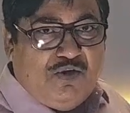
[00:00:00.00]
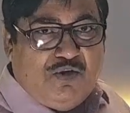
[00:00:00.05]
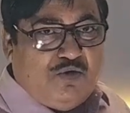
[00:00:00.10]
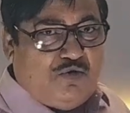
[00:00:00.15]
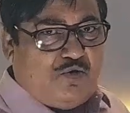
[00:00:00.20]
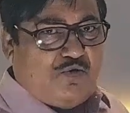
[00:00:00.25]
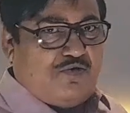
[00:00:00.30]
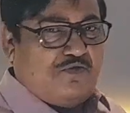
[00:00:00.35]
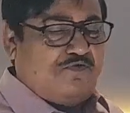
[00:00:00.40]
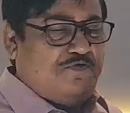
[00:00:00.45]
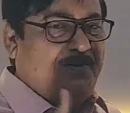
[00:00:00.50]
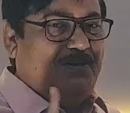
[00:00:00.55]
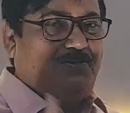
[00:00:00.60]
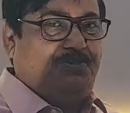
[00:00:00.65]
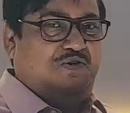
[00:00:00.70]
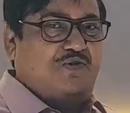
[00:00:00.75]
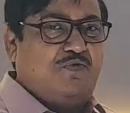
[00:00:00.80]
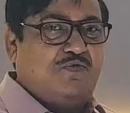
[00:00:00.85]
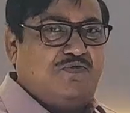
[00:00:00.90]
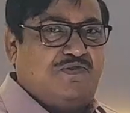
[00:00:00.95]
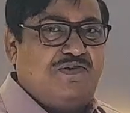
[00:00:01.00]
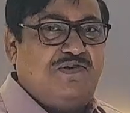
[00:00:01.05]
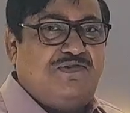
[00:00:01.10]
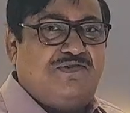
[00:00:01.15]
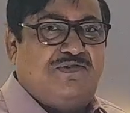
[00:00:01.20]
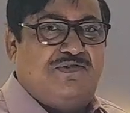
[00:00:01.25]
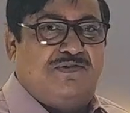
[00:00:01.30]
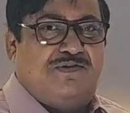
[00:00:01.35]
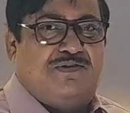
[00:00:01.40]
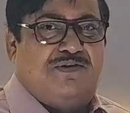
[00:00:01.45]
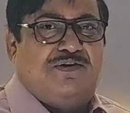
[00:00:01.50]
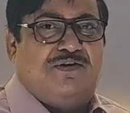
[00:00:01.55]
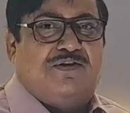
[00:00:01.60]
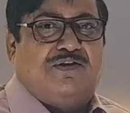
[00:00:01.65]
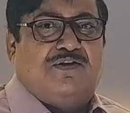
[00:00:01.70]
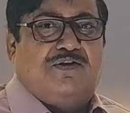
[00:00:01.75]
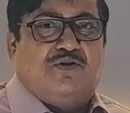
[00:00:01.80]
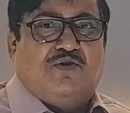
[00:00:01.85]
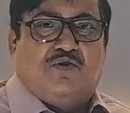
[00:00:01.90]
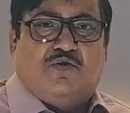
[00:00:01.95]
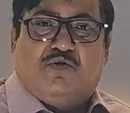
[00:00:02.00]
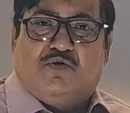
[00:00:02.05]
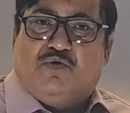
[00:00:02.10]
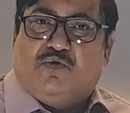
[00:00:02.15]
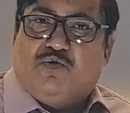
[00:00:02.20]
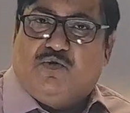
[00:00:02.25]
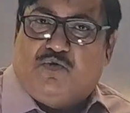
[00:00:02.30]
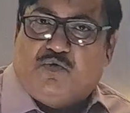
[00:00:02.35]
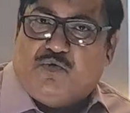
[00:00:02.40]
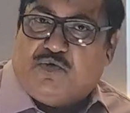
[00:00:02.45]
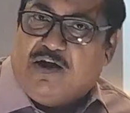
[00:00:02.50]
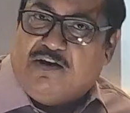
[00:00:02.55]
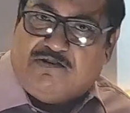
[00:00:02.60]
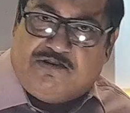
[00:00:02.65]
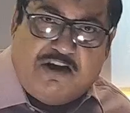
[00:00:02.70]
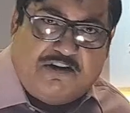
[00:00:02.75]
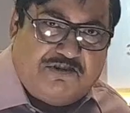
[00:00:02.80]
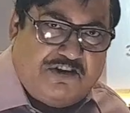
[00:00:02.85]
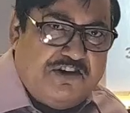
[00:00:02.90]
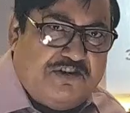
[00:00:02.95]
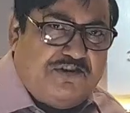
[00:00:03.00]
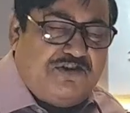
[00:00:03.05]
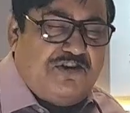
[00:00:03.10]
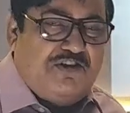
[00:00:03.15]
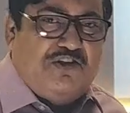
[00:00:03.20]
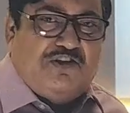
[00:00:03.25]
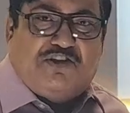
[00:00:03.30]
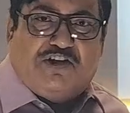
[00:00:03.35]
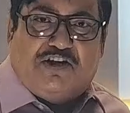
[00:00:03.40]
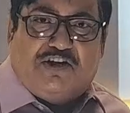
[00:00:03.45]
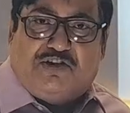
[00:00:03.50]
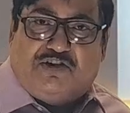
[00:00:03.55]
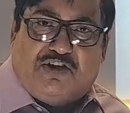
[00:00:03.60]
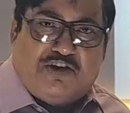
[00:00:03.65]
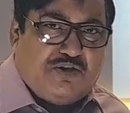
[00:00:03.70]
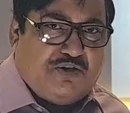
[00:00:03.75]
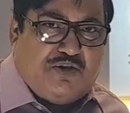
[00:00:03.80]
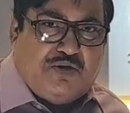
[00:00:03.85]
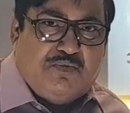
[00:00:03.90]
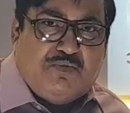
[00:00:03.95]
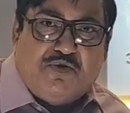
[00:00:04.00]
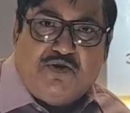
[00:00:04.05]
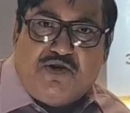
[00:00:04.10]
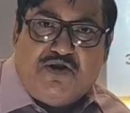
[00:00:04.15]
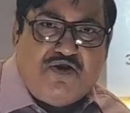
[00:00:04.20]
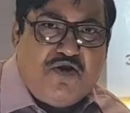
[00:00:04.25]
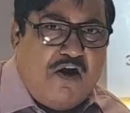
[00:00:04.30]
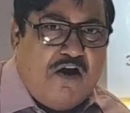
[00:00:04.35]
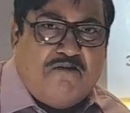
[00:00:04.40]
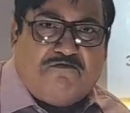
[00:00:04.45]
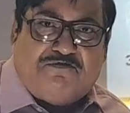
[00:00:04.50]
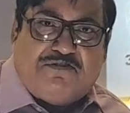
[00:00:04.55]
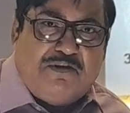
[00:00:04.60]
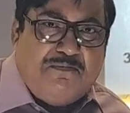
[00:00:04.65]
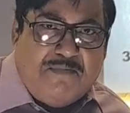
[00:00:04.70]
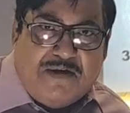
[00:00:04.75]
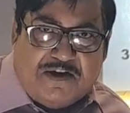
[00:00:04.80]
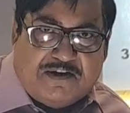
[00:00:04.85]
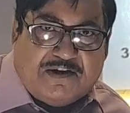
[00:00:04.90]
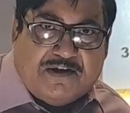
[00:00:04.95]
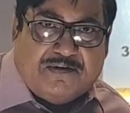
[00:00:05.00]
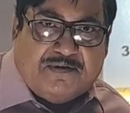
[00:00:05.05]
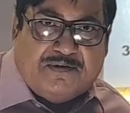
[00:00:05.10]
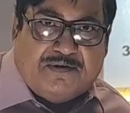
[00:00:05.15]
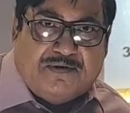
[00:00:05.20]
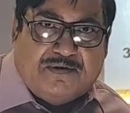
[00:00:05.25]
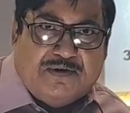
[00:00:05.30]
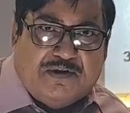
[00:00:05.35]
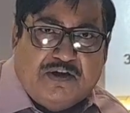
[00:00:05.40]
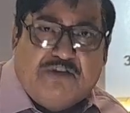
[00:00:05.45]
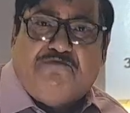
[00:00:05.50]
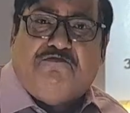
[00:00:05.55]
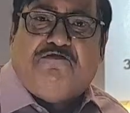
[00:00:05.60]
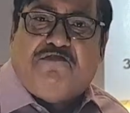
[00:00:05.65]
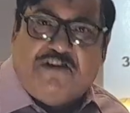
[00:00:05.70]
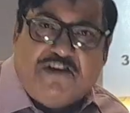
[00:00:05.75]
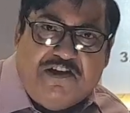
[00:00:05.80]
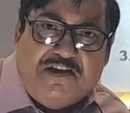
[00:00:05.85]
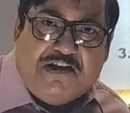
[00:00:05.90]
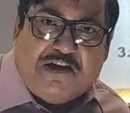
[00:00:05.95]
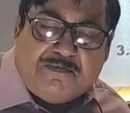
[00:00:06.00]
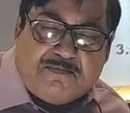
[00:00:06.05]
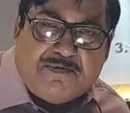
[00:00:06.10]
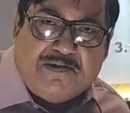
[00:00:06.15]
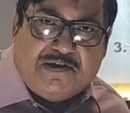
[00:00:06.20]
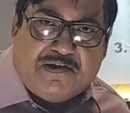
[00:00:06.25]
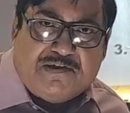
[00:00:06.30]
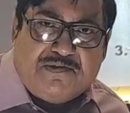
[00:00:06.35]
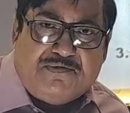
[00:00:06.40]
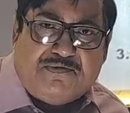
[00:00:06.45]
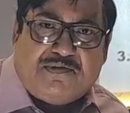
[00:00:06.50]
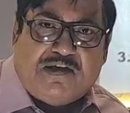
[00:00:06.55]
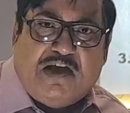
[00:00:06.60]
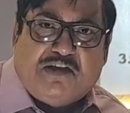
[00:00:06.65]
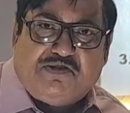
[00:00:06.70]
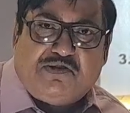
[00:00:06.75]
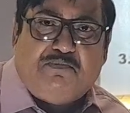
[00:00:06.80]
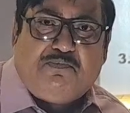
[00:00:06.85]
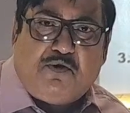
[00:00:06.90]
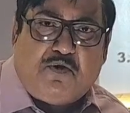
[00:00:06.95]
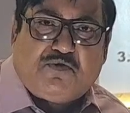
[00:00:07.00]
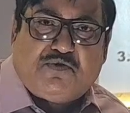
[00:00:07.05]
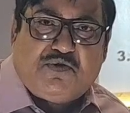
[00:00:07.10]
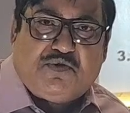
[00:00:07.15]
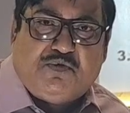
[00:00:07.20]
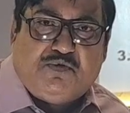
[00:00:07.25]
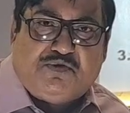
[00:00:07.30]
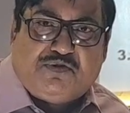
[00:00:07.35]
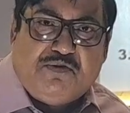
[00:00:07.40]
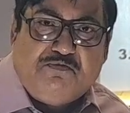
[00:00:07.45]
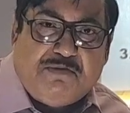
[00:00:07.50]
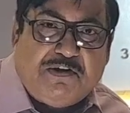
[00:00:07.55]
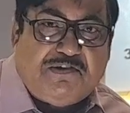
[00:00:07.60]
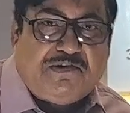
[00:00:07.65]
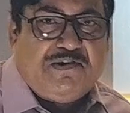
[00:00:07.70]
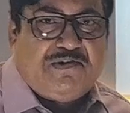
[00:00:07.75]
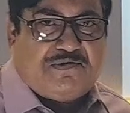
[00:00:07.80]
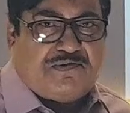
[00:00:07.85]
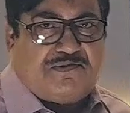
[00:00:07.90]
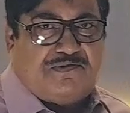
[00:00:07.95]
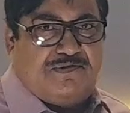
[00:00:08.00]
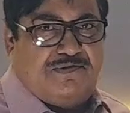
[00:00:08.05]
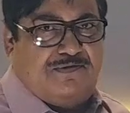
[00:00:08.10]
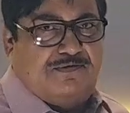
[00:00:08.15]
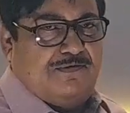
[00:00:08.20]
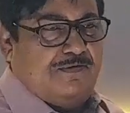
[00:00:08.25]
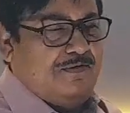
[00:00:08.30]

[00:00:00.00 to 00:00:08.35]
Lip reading: So the first use is to contradict the testimony of the maker if he appears as a prosecution witness.